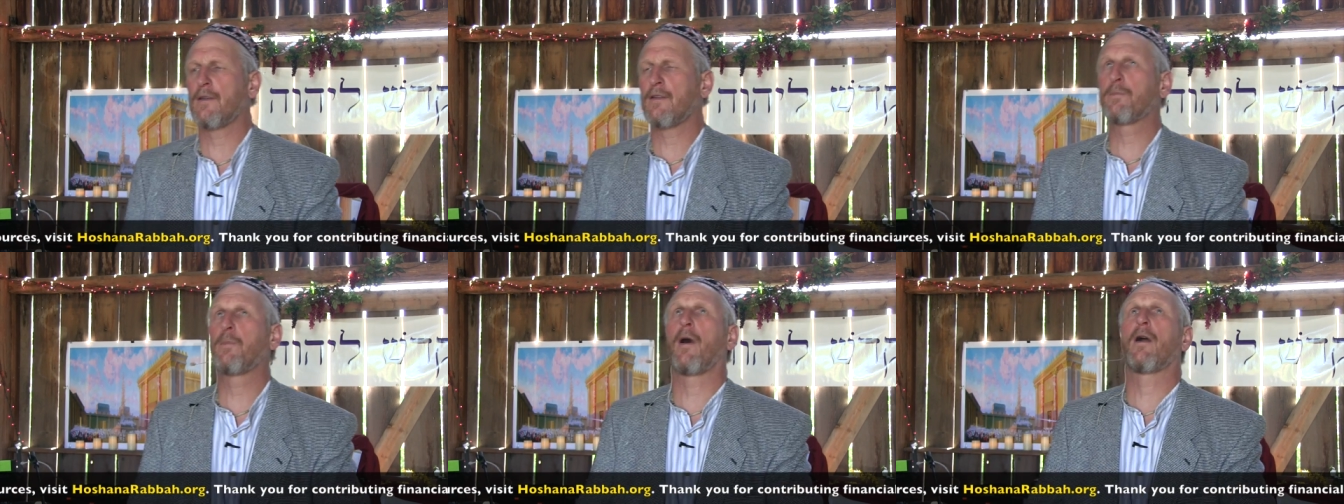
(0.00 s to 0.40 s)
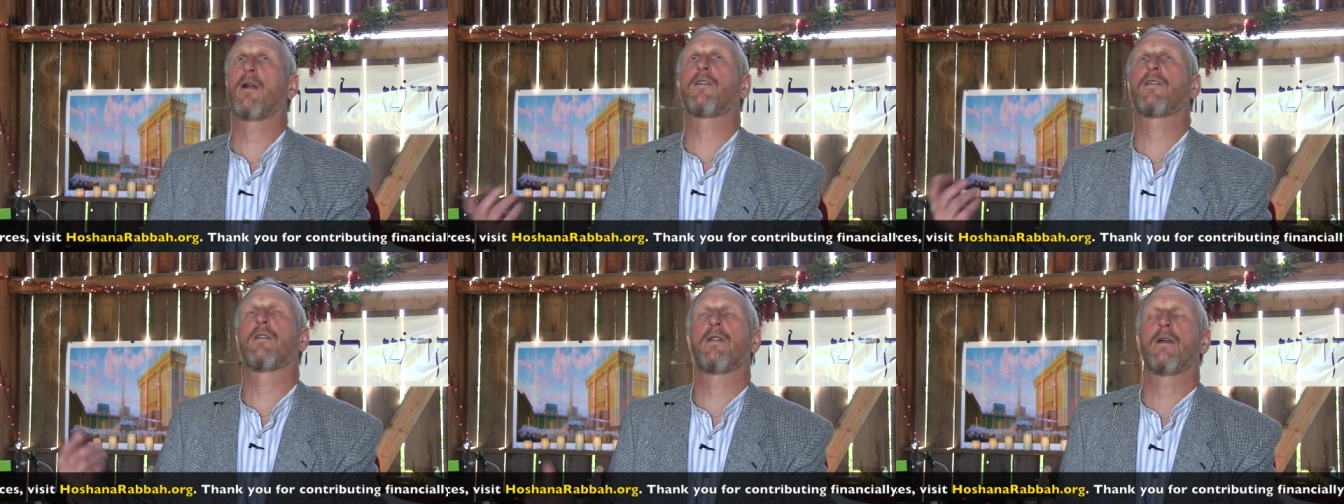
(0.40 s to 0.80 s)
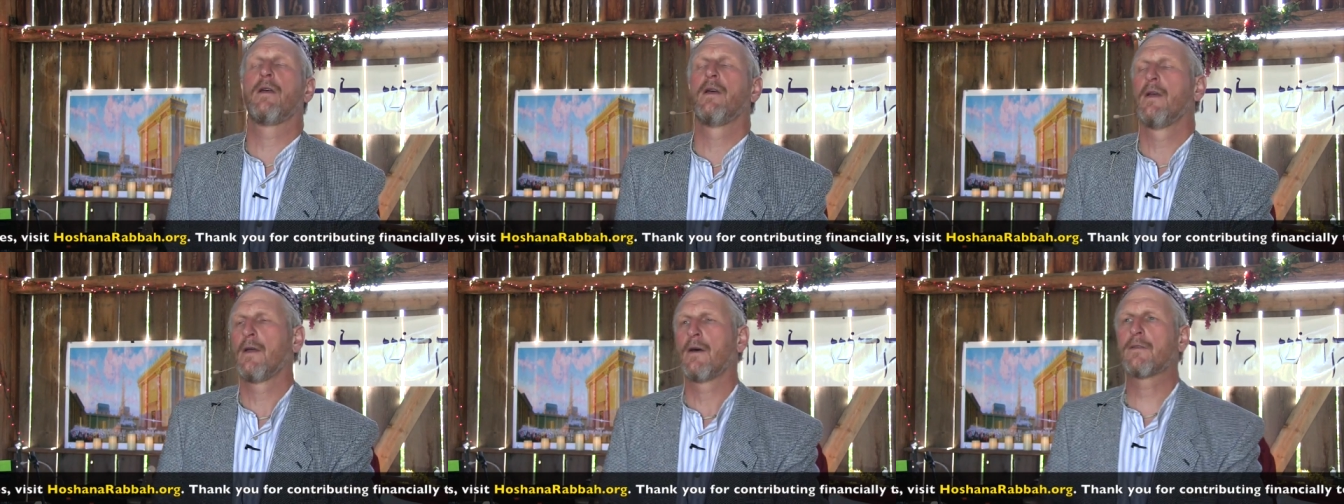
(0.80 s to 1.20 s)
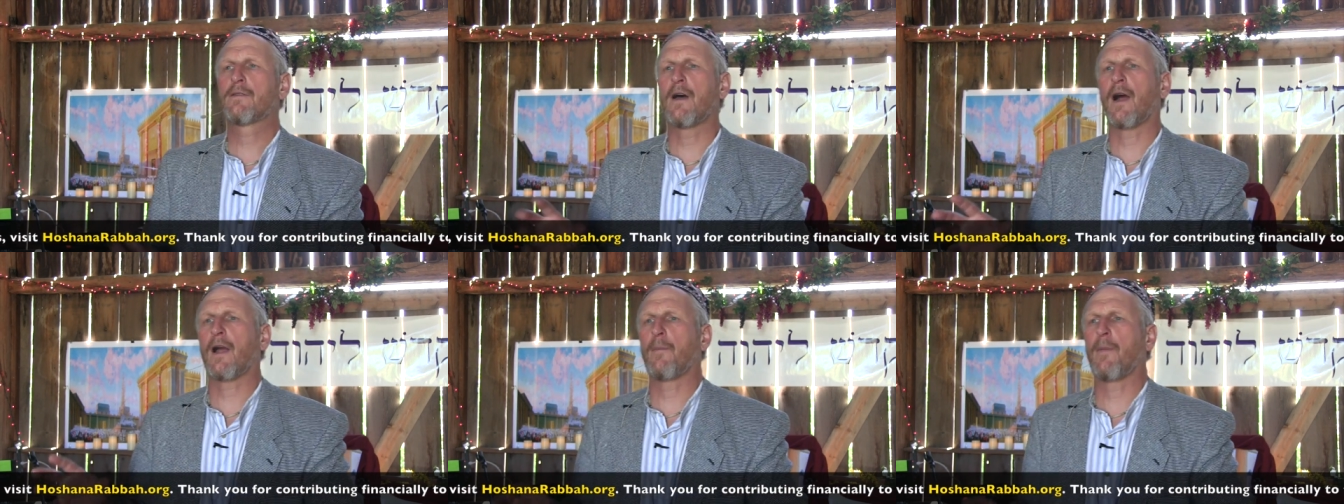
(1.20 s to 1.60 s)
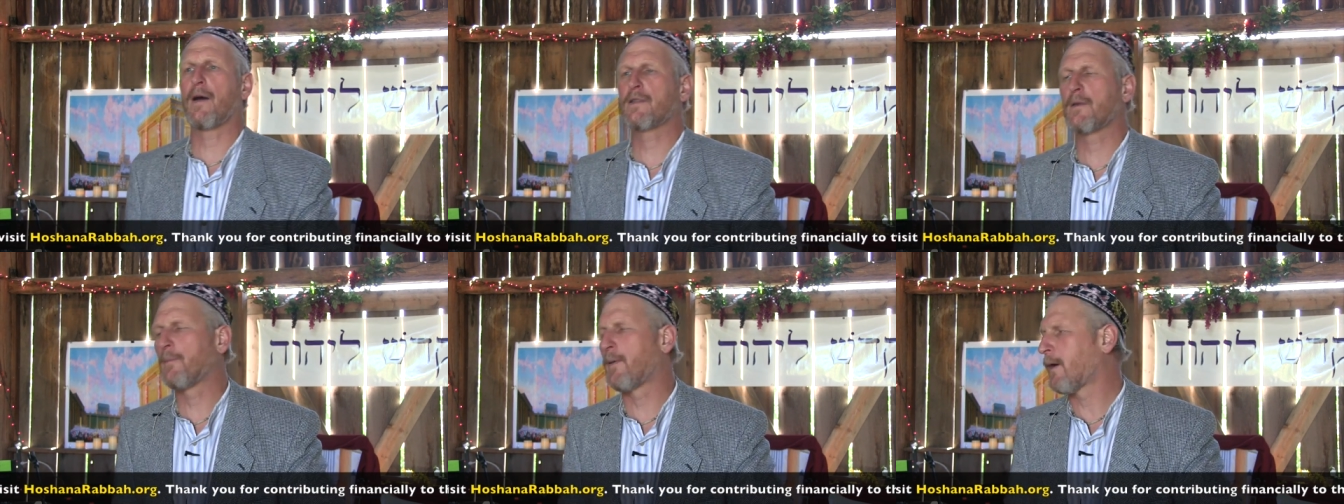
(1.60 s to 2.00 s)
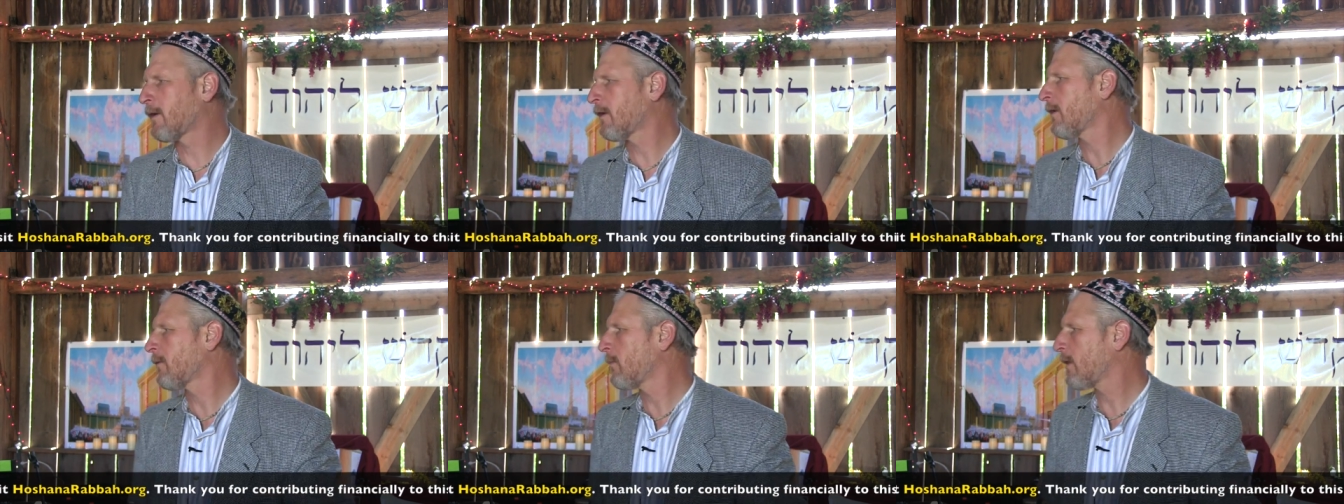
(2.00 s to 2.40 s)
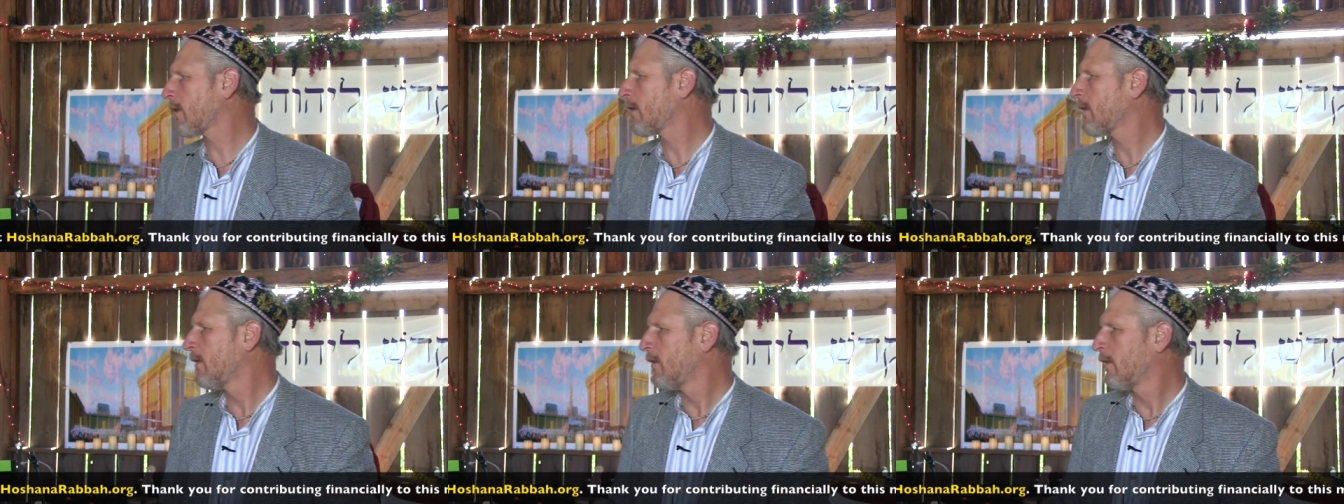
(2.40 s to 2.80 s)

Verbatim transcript: This barn is, I'll talk about the barn in a minute.